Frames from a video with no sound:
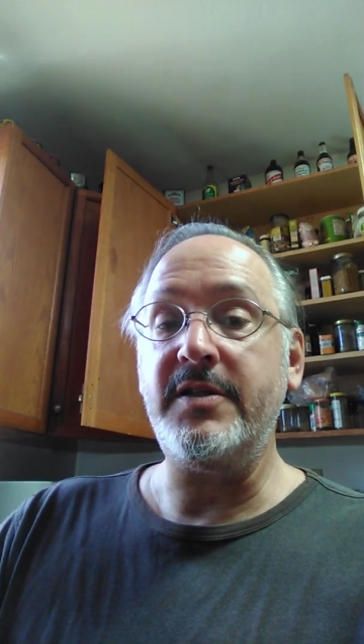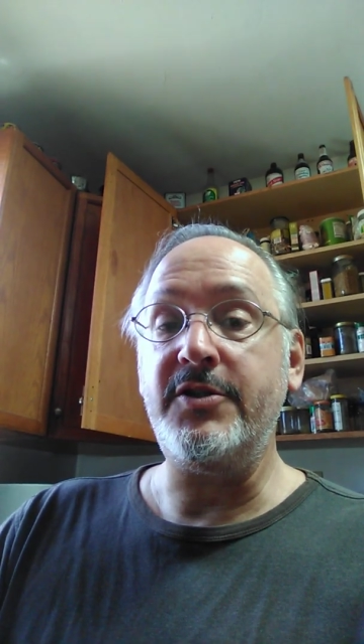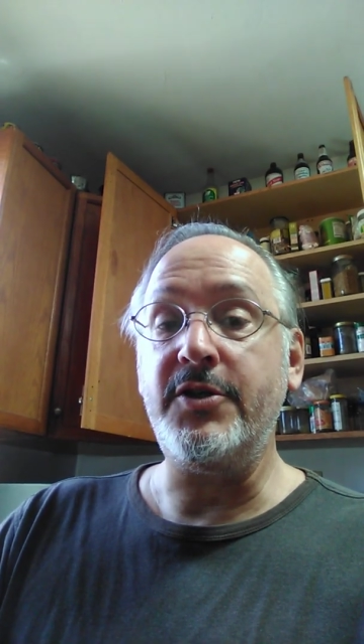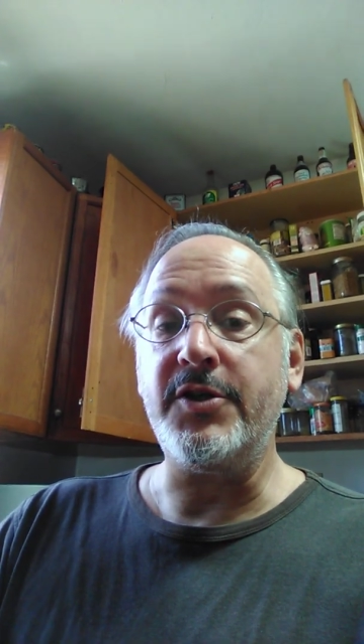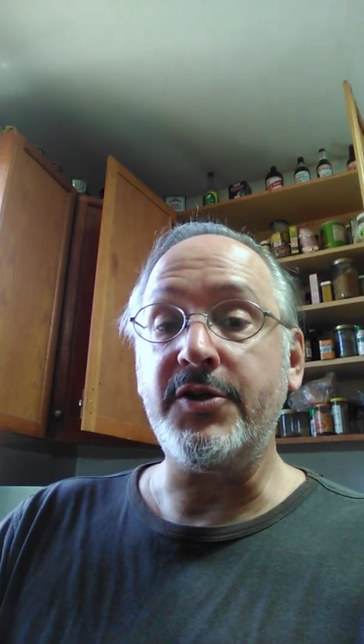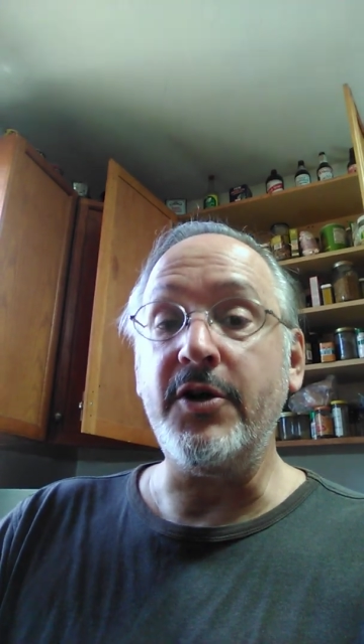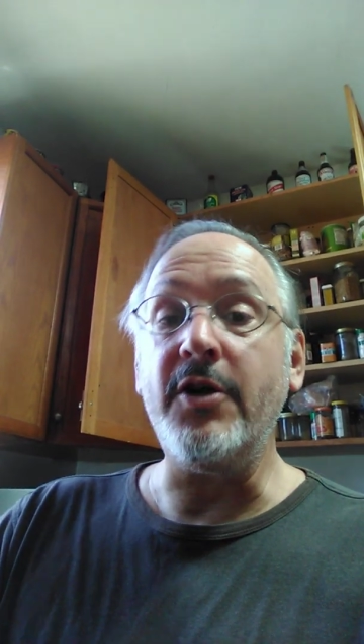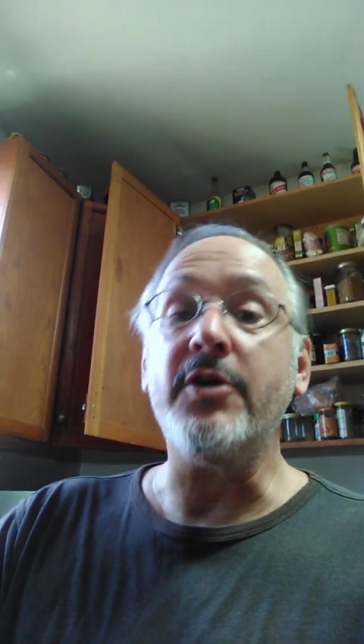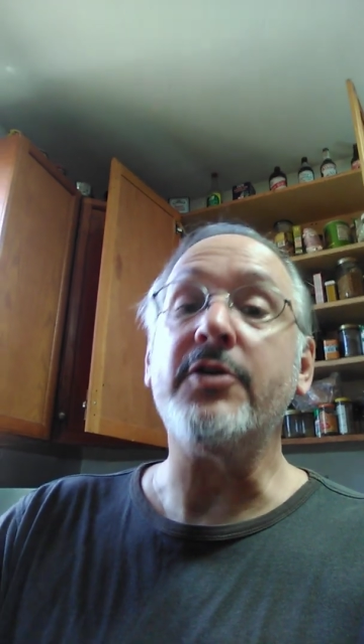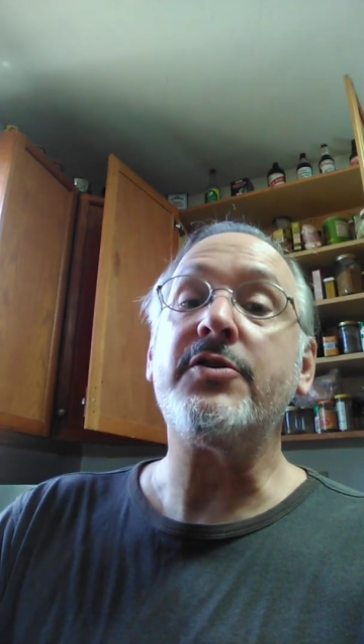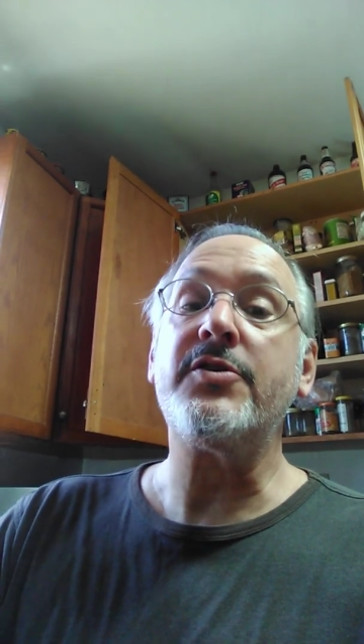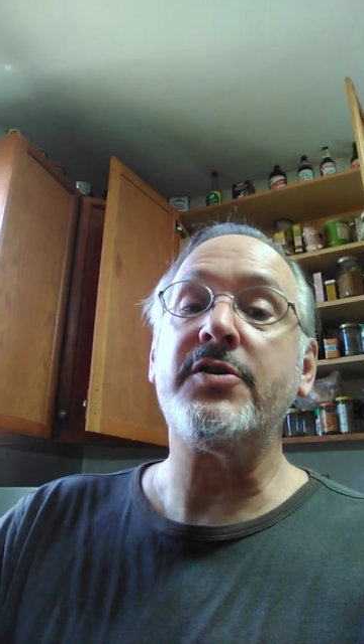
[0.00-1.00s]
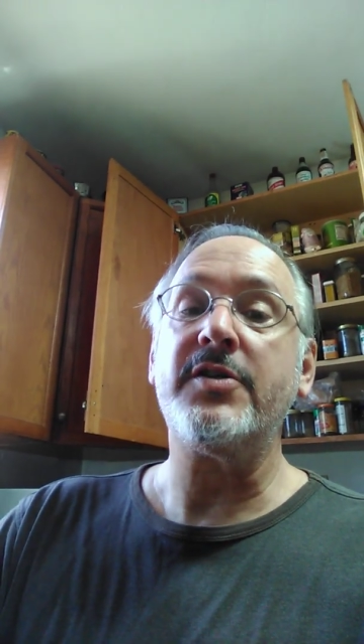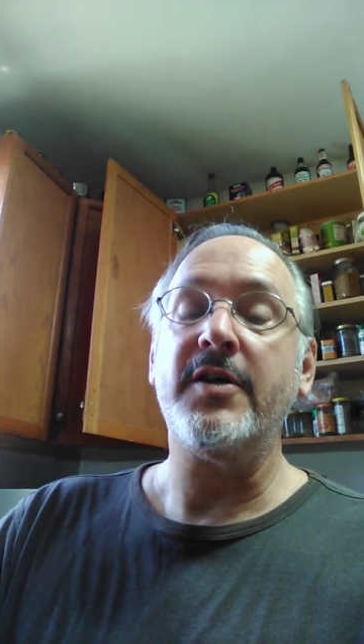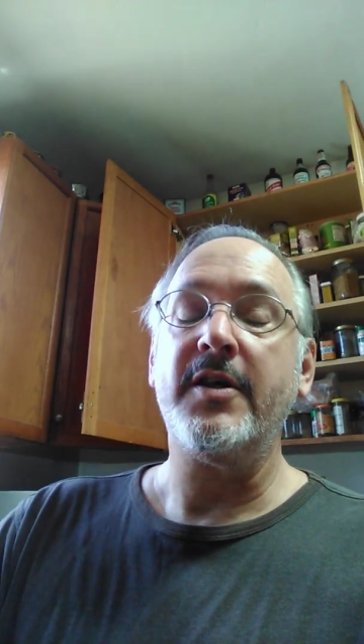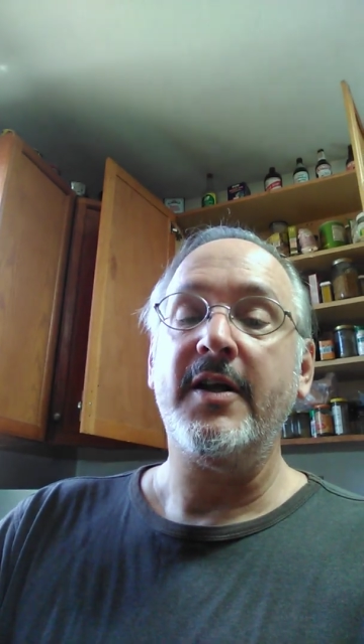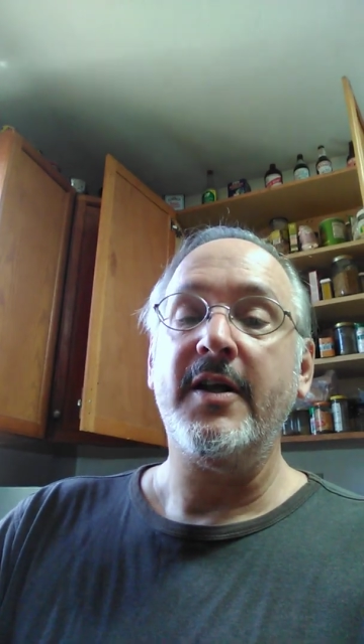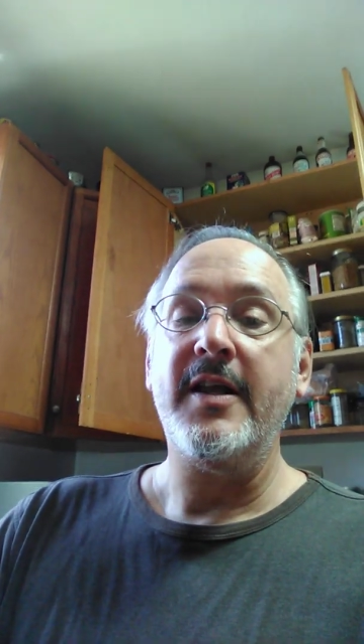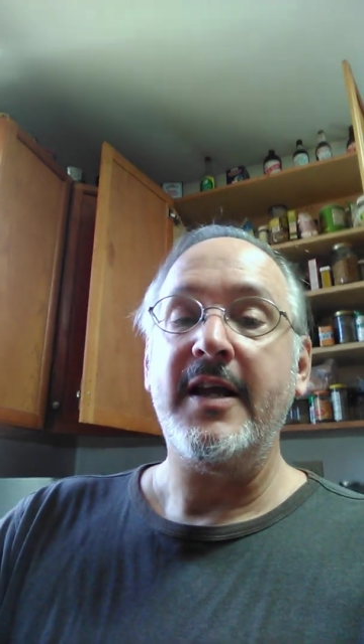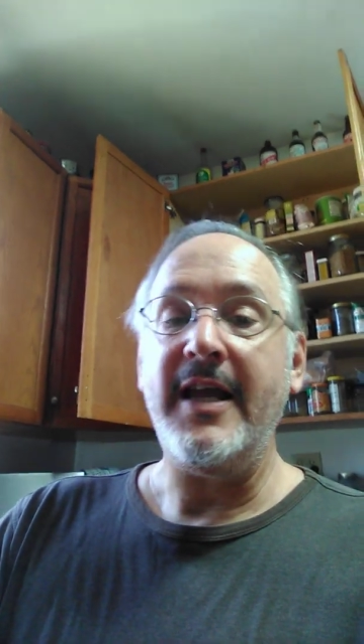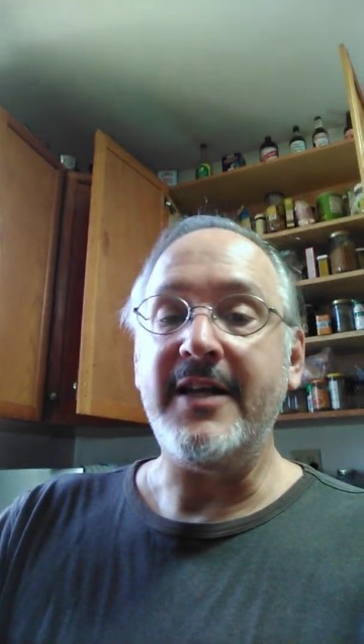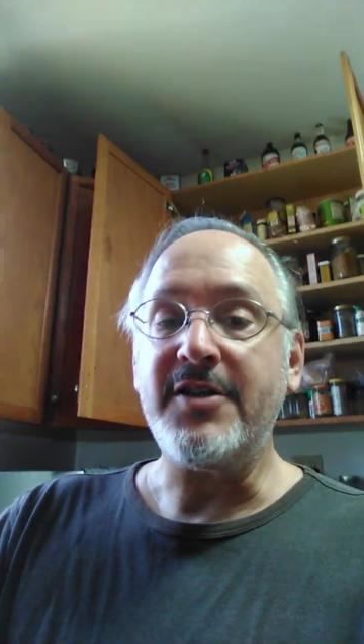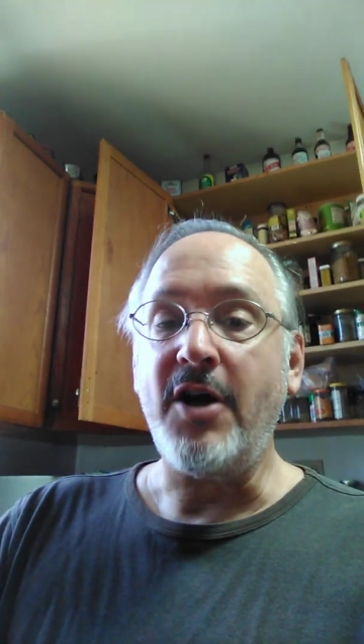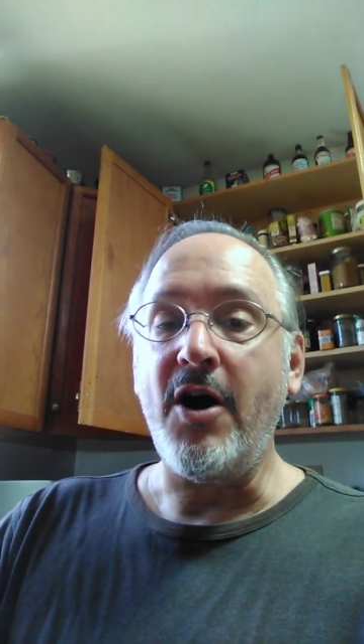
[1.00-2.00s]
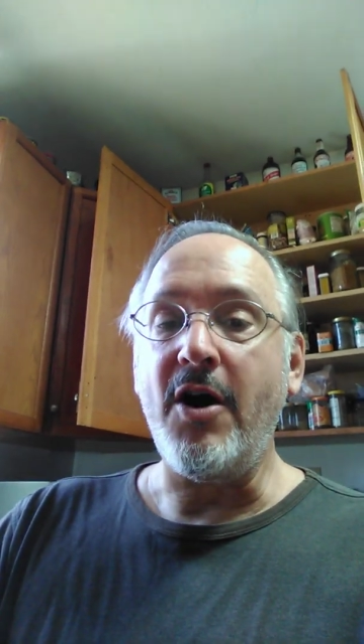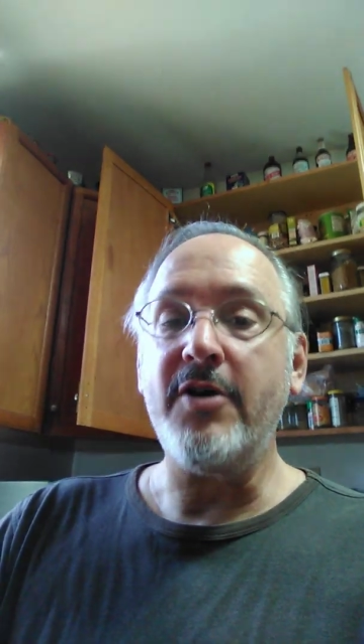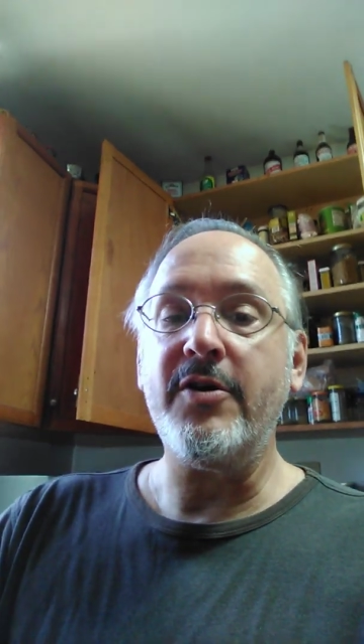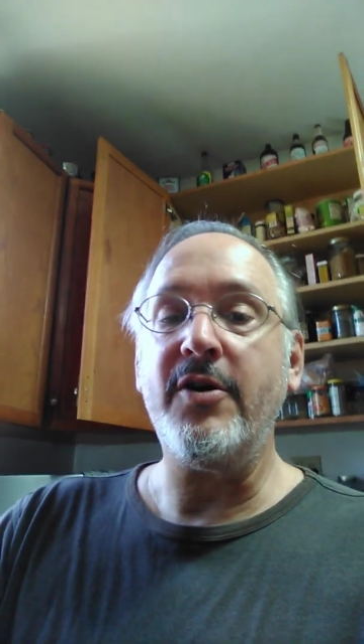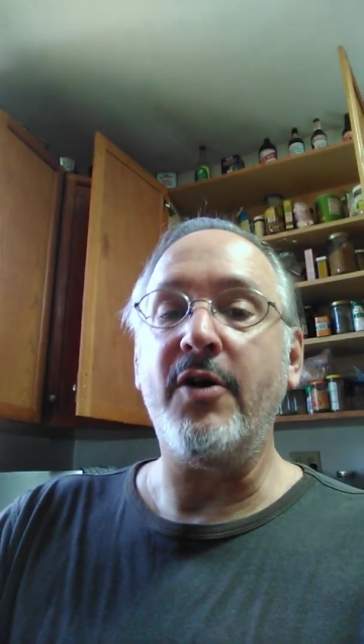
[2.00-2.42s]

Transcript: desserts, it's harder